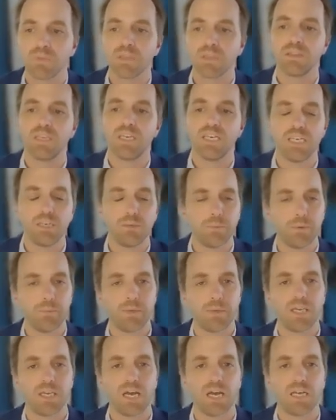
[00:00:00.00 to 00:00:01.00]
The
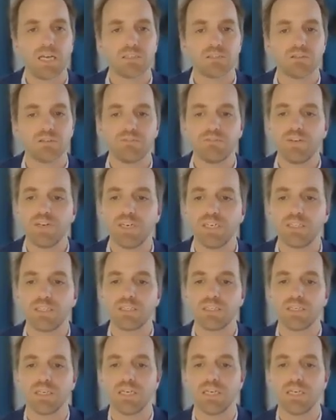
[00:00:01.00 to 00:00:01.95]
EDPB has finished